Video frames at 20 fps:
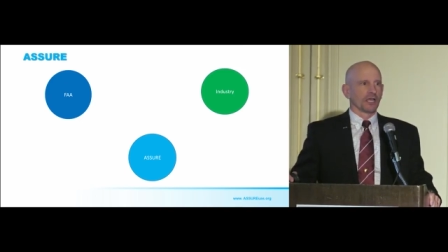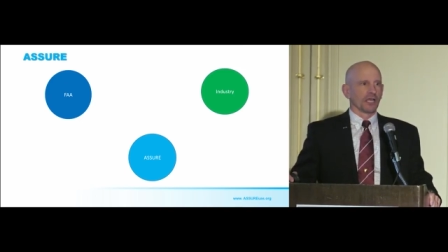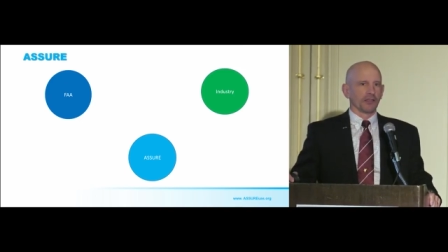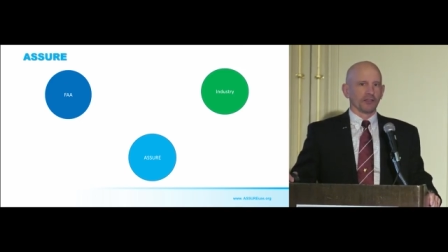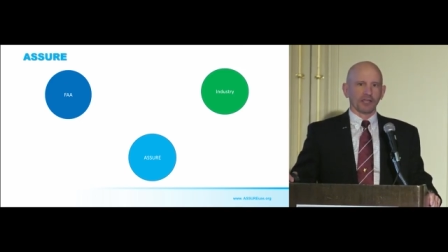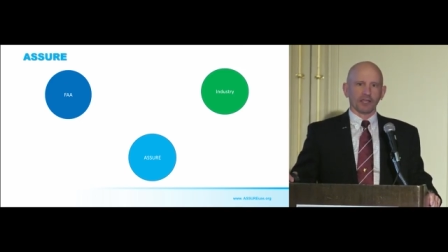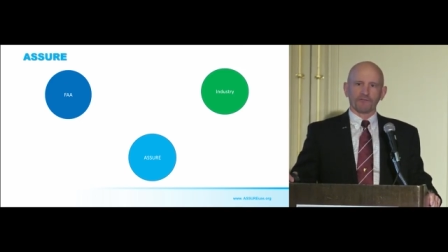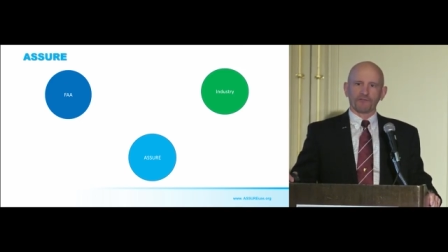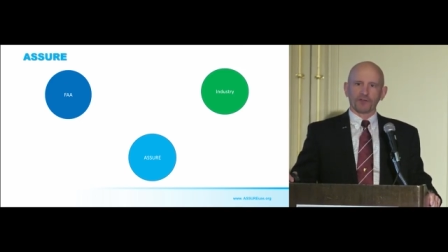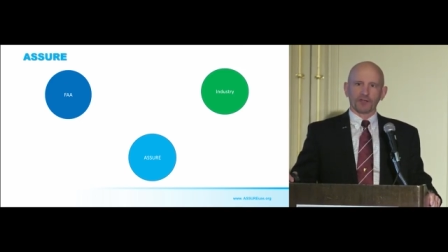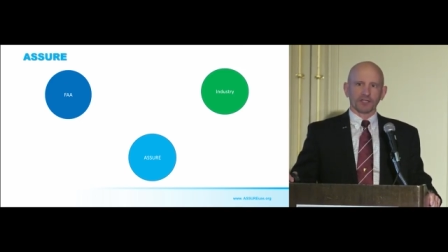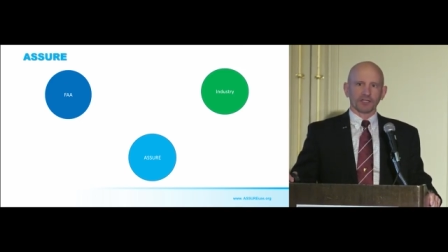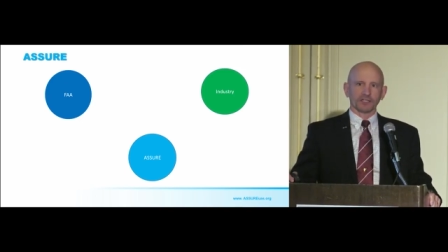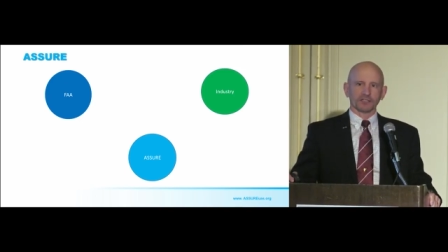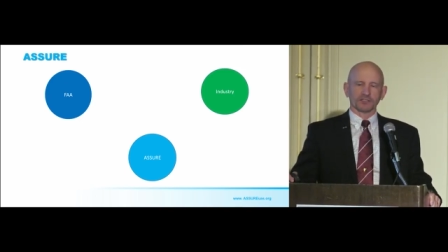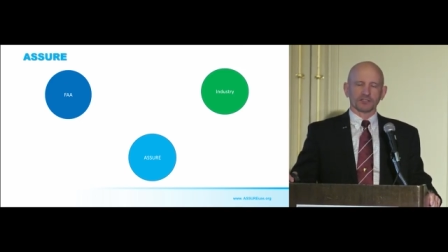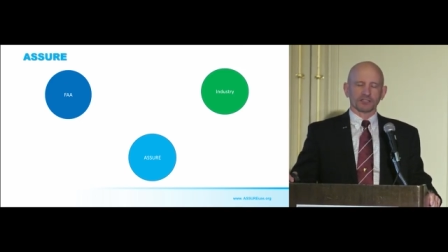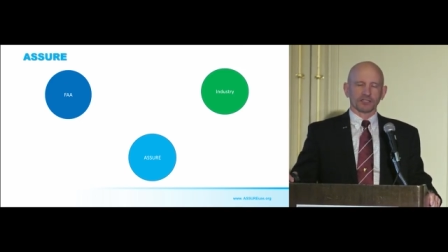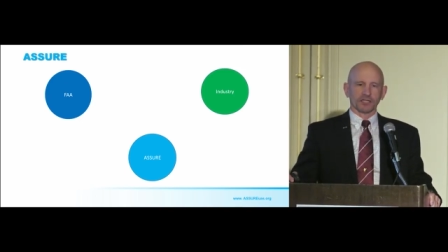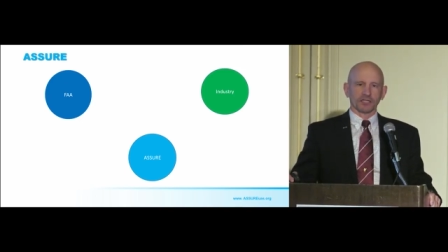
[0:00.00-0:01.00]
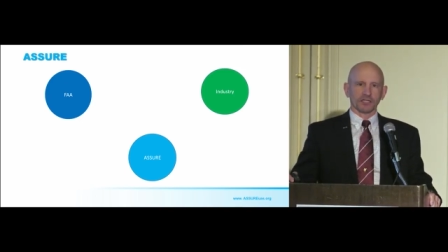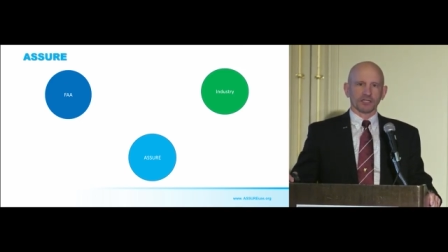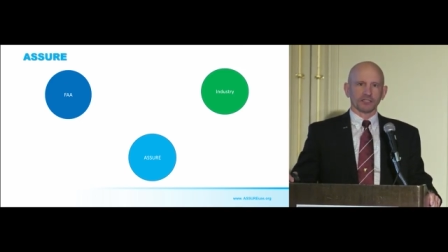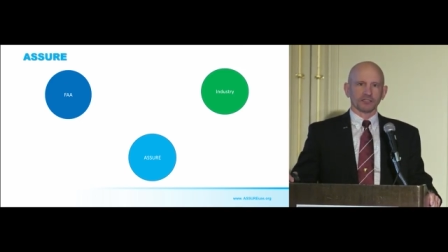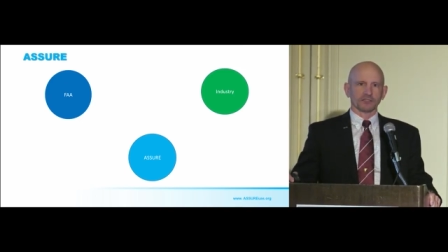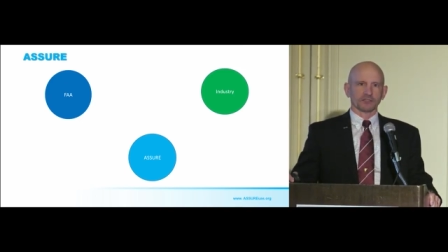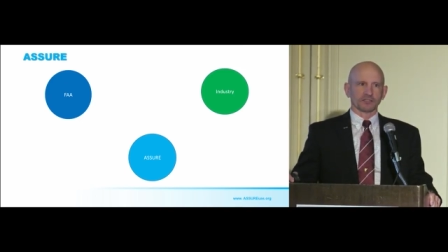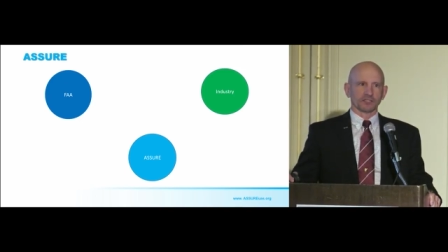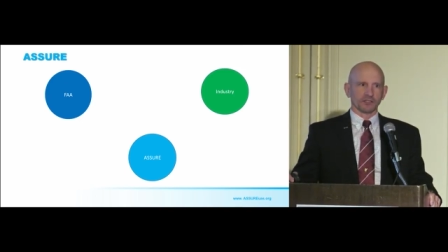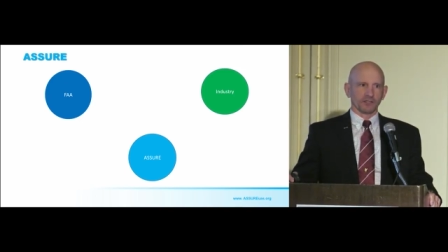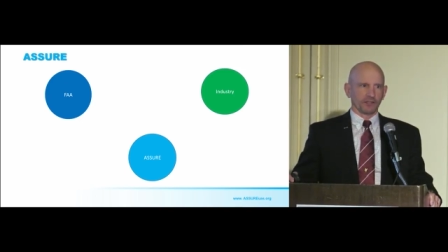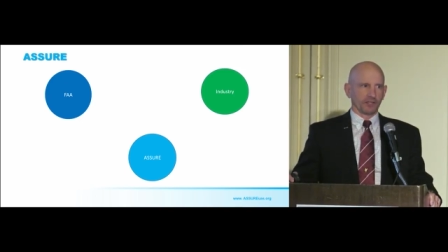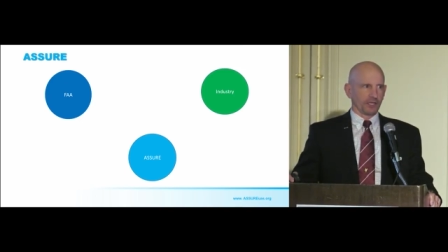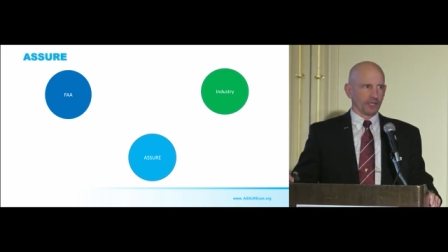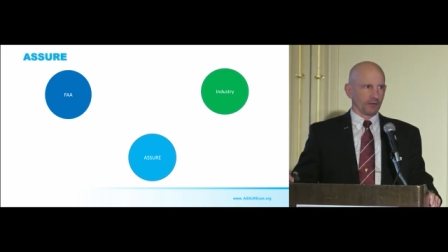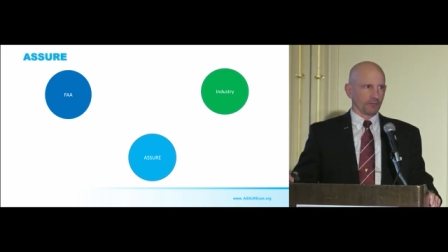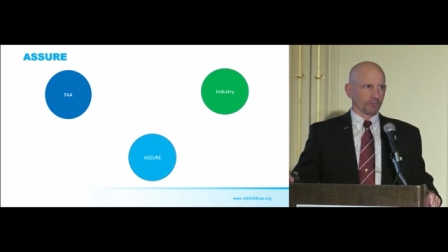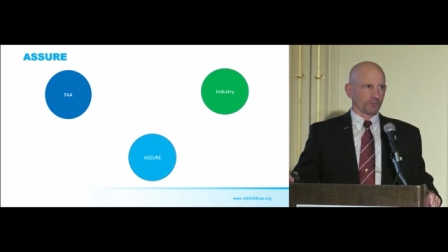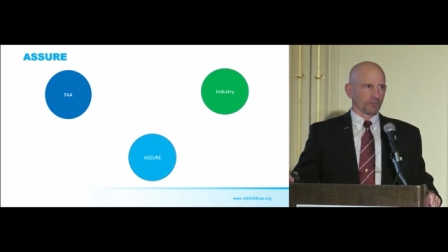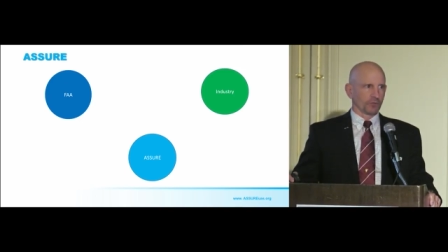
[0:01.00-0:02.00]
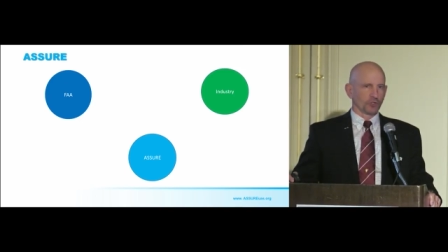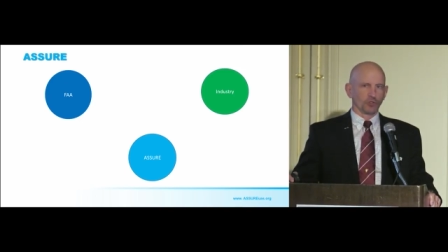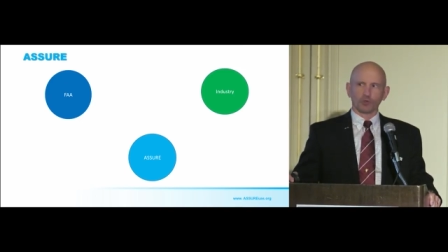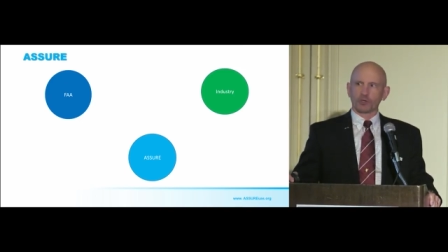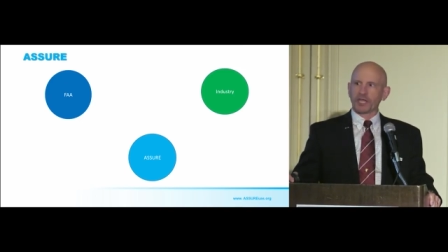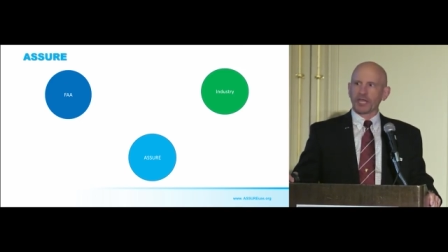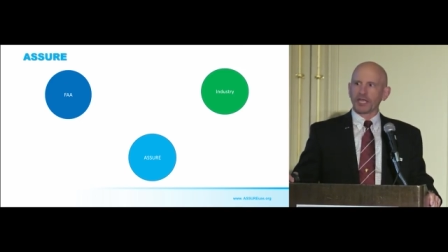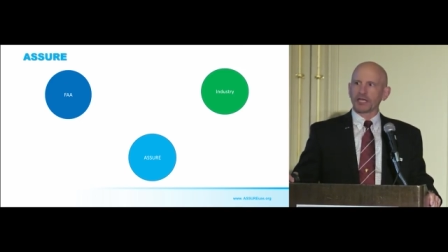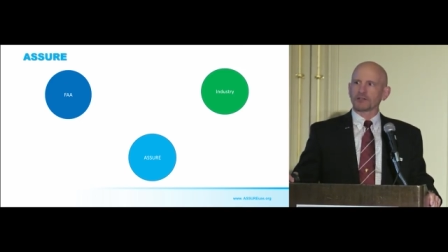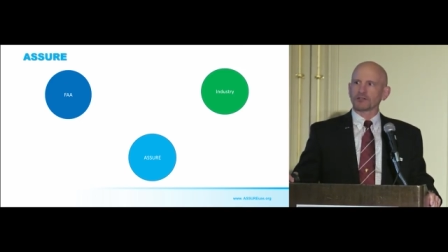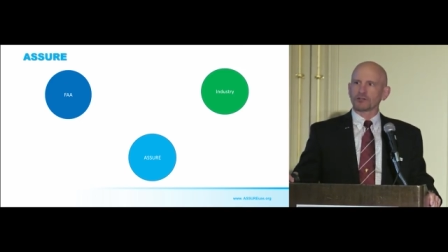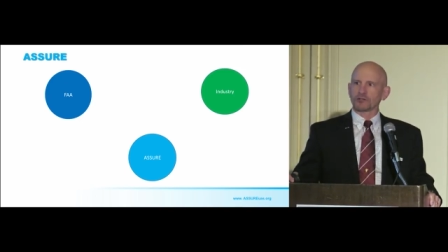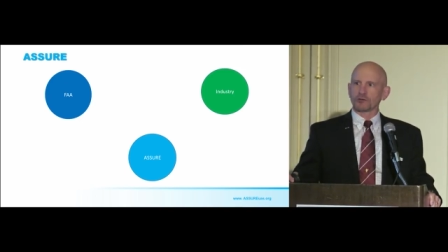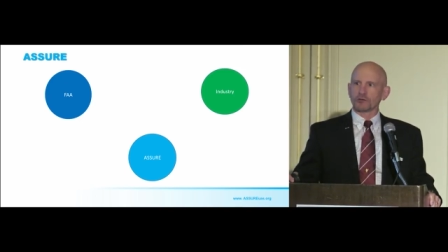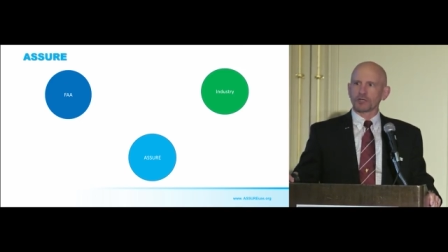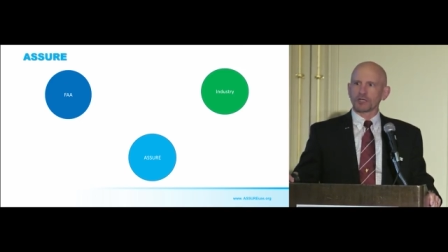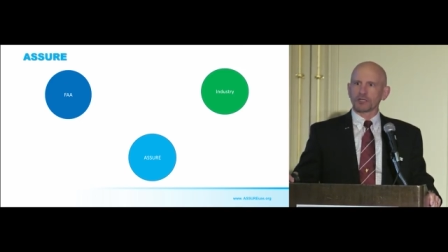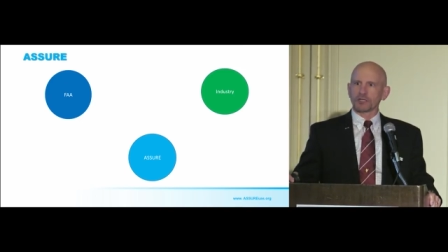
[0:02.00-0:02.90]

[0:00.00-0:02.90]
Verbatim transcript: And the F A A said to them, you can't do